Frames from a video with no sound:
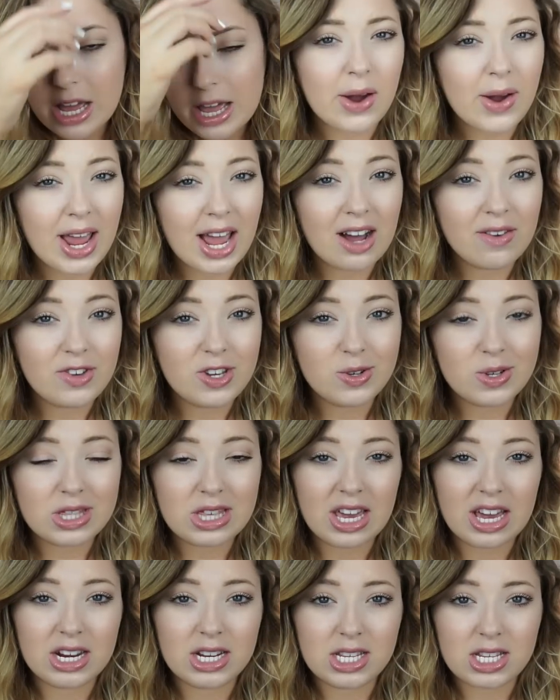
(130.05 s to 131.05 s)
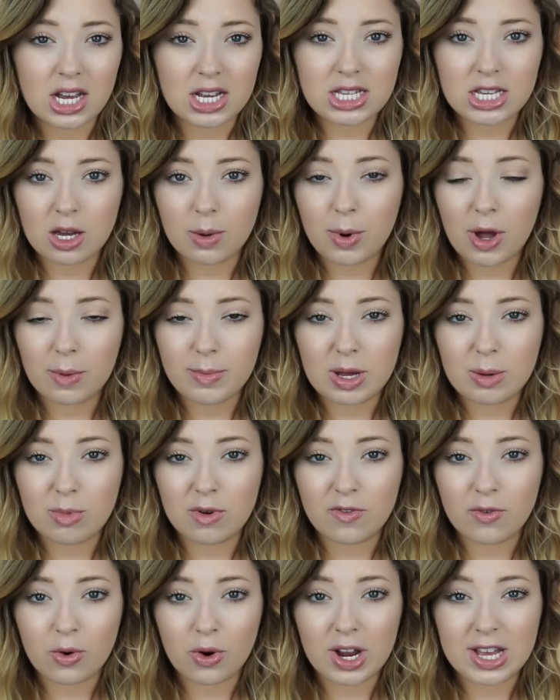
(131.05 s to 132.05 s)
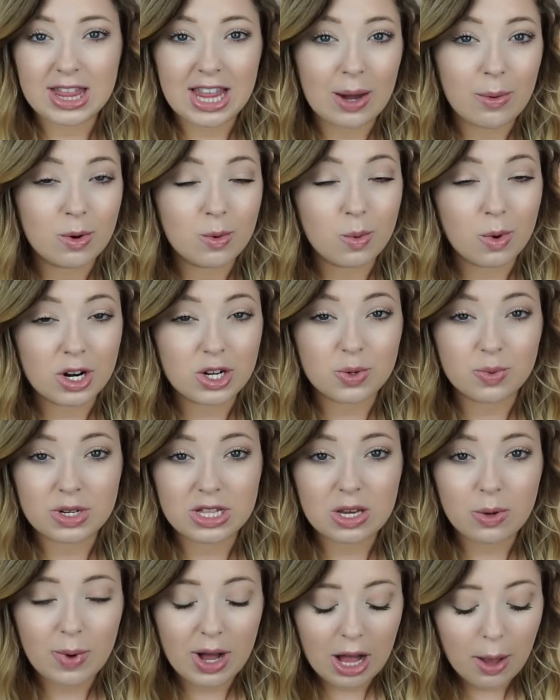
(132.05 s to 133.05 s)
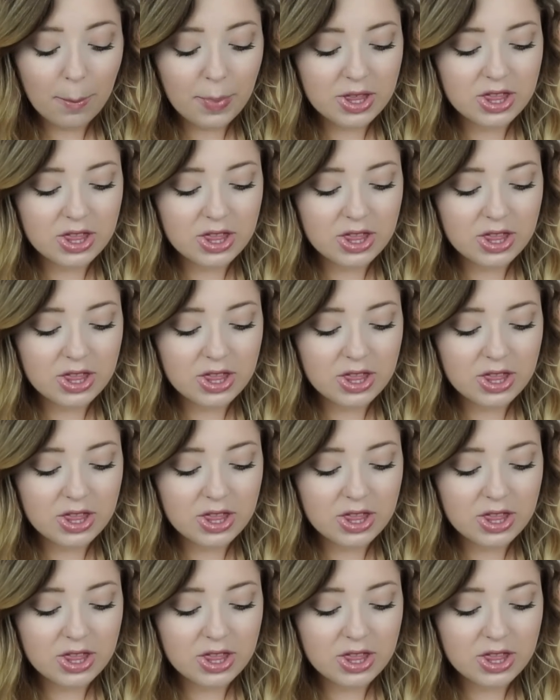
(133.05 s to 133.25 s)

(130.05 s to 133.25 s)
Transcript: Now I have used the Anastasia pomade before and that one worked really well,